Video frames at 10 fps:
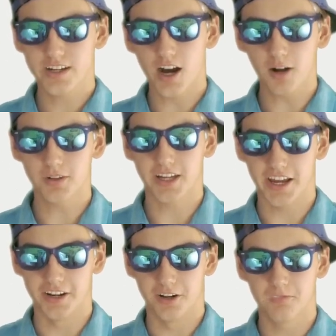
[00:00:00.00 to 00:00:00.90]

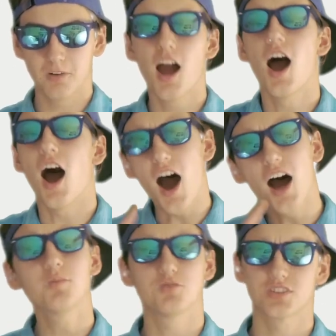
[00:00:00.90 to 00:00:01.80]
complicated. I'm just
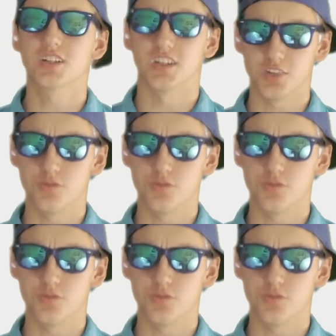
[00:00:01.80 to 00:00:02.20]
going to use a